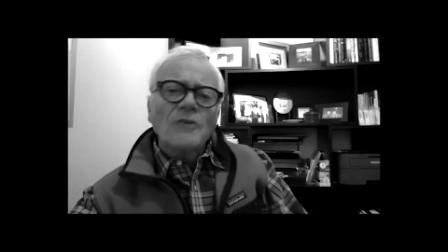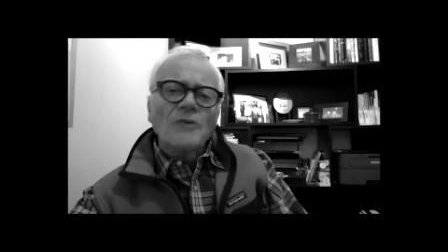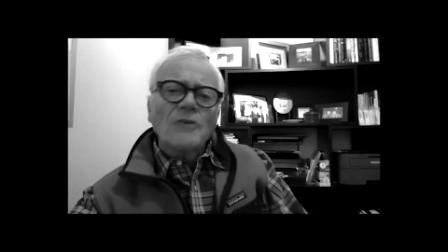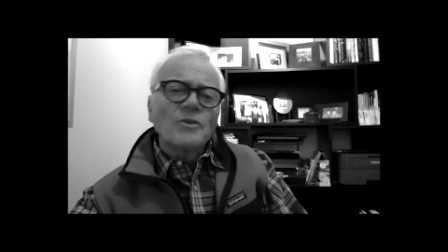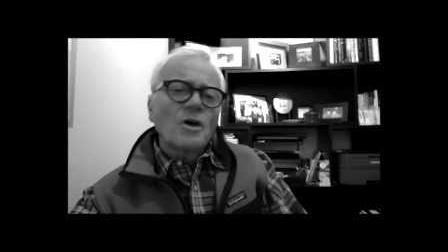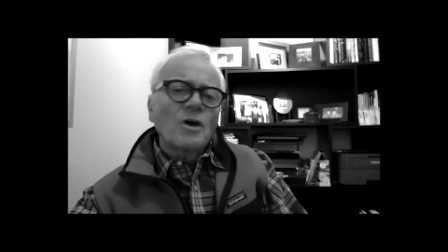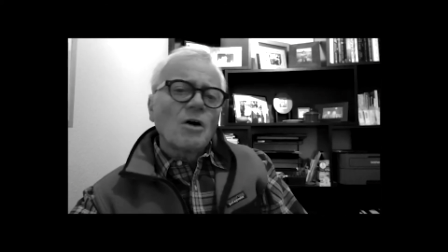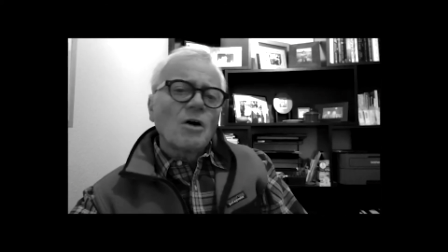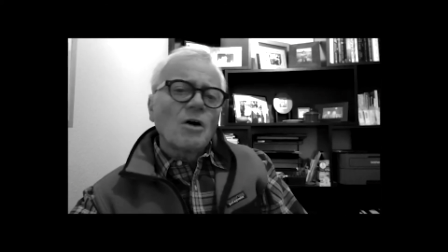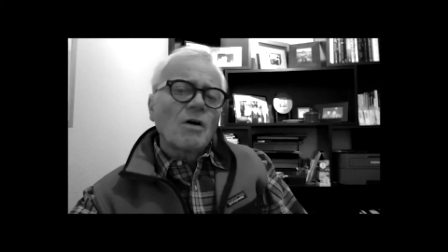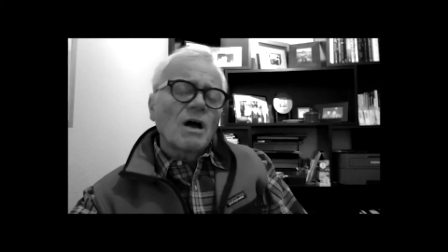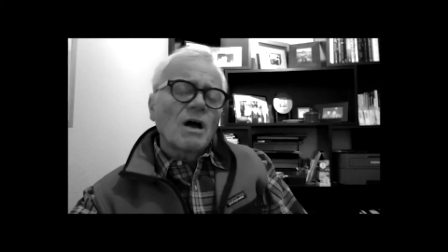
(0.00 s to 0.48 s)

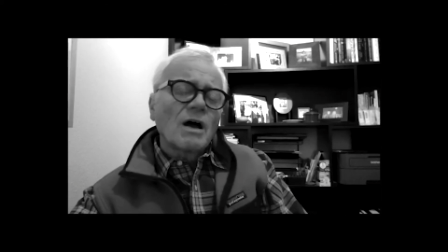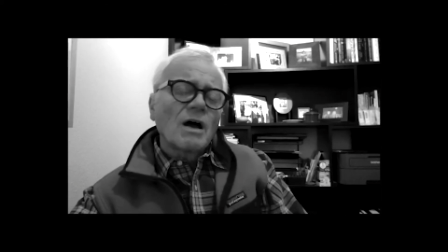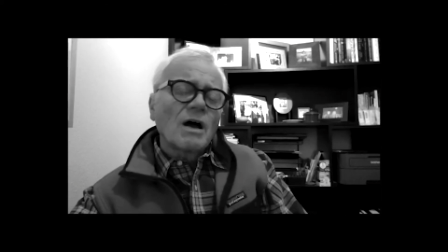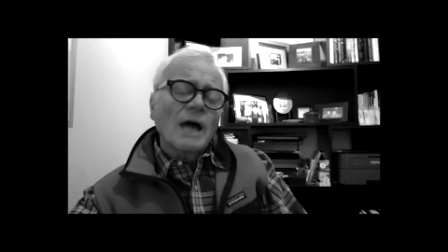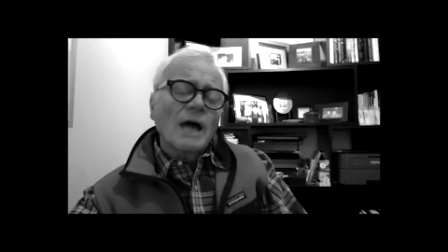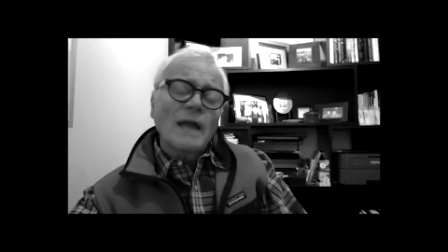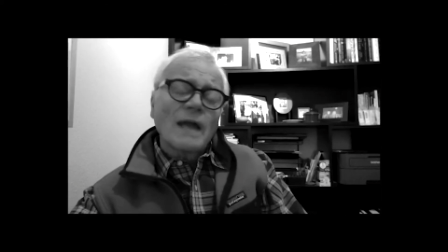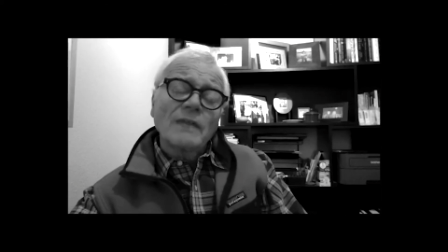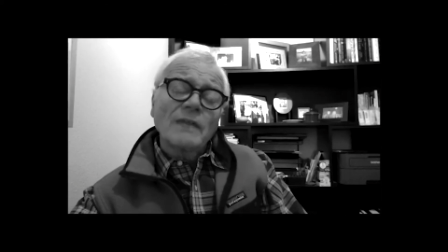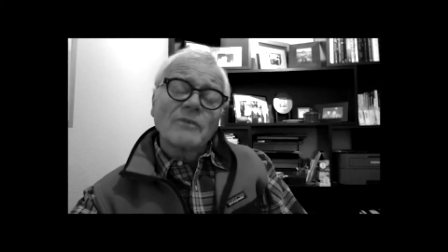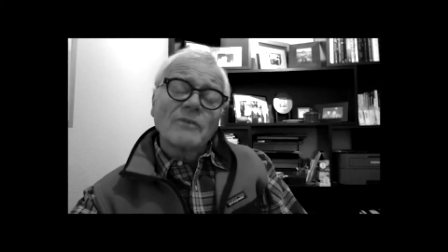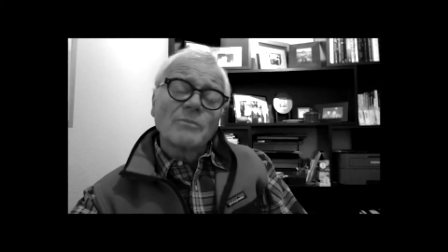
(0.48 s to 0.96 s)
no,
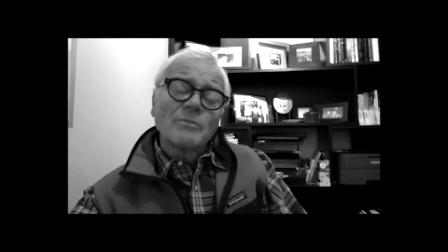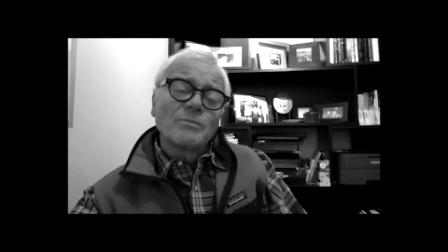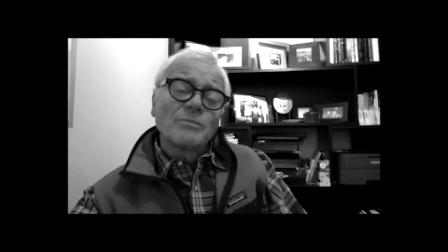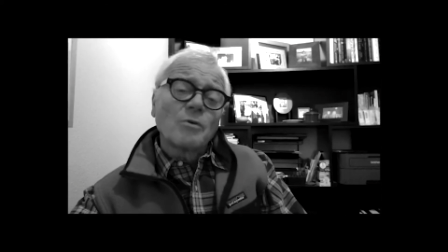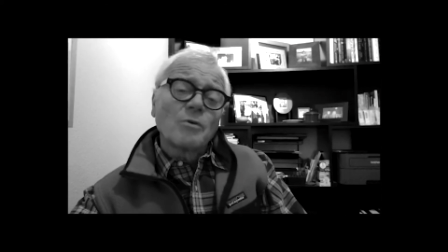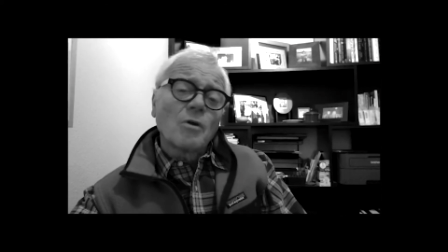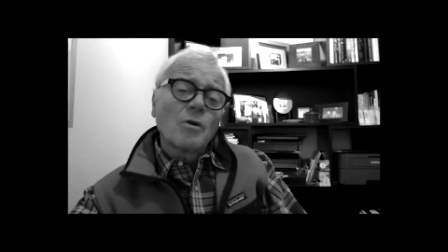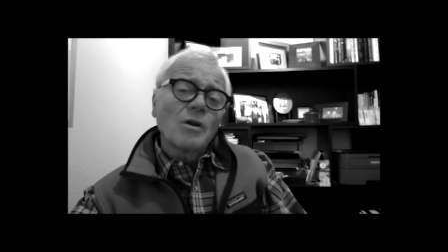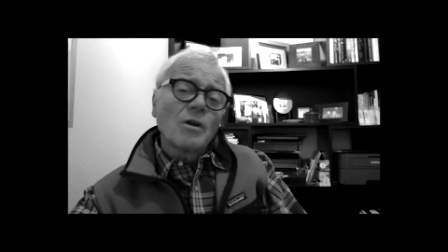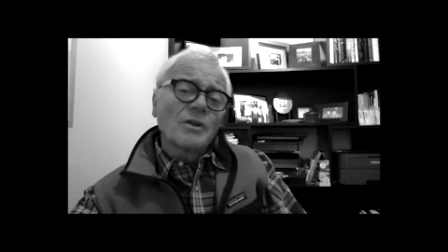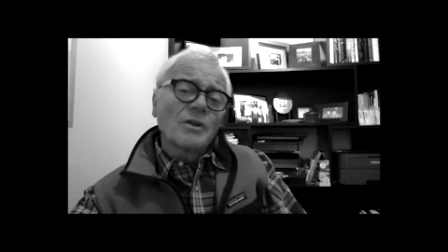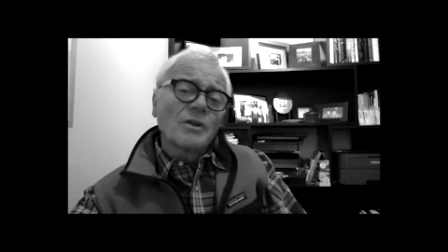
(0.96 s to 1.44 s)
I live in
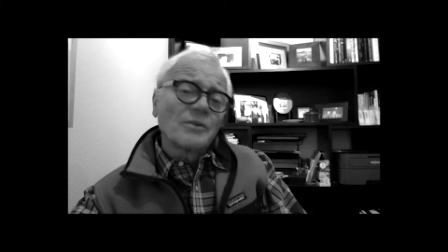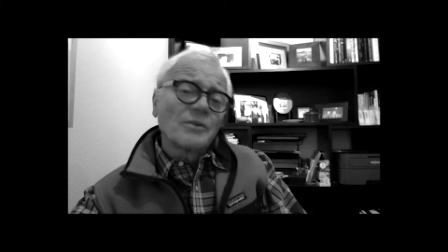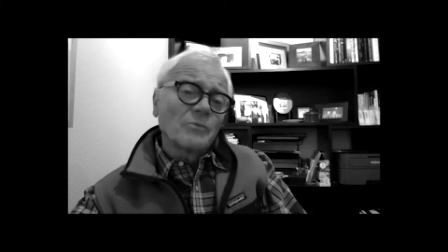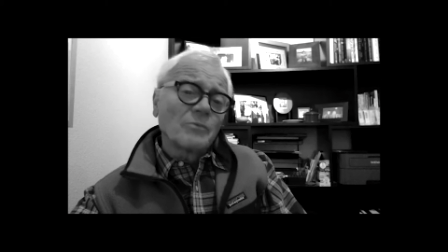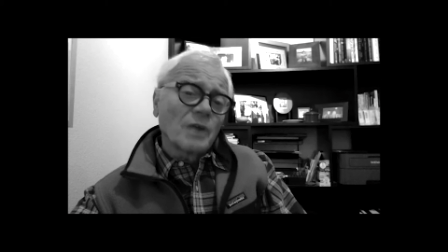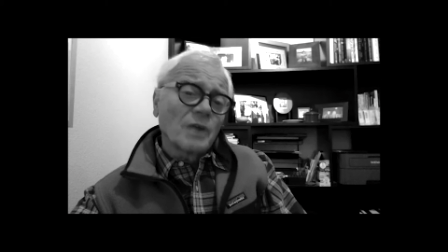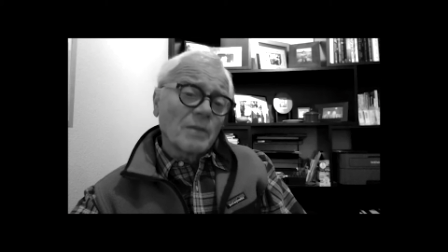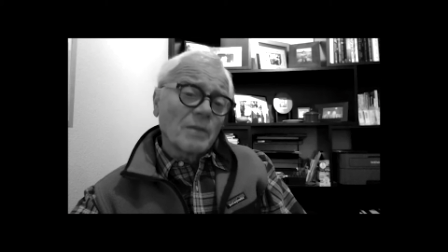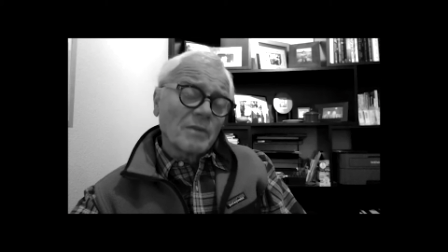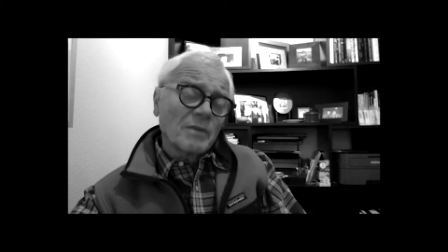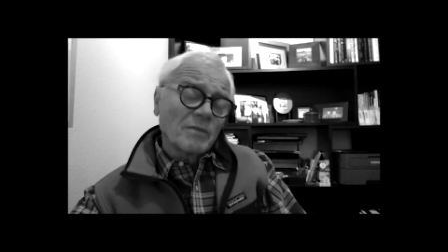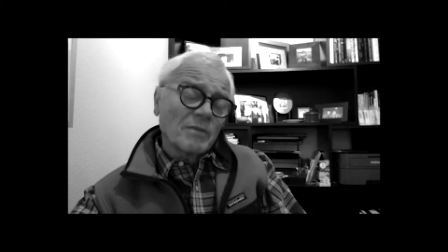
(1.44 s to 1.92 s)
Portland
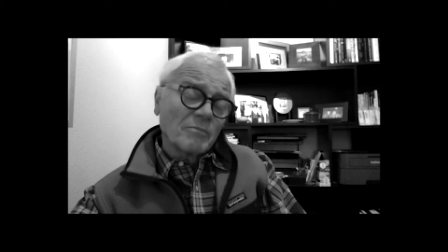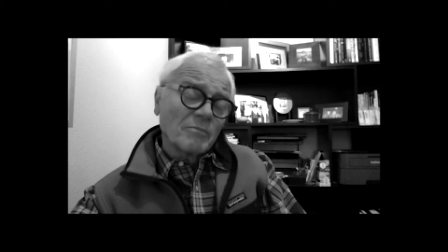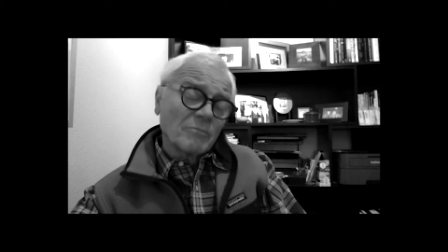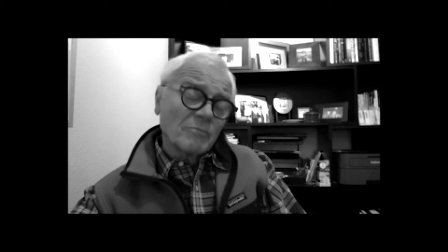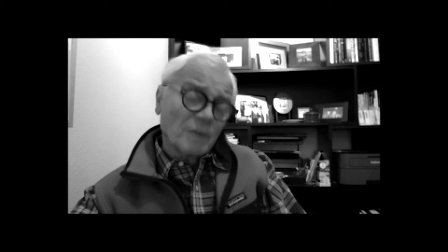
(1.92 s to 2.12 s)
when I'm in,